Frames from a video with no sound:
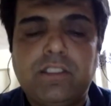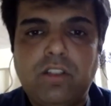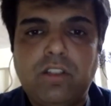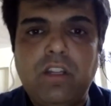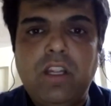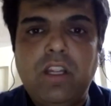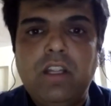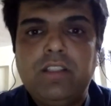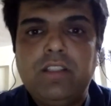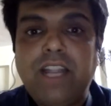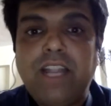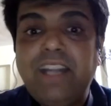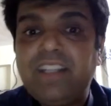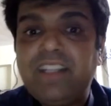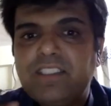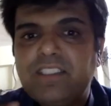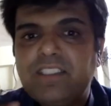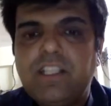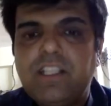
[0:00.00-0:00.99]
So that
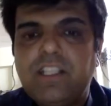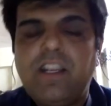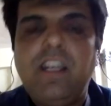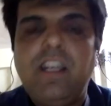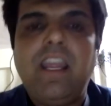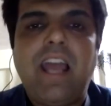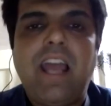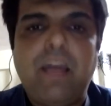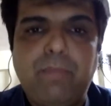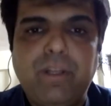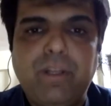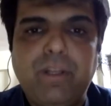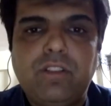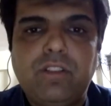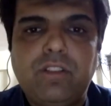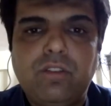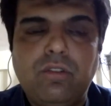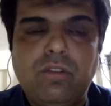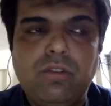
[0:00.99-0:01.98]
doesn't generally
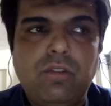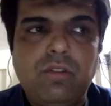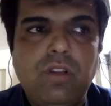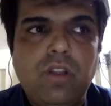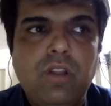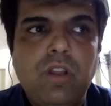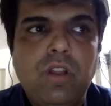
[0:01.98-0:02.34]
happen. So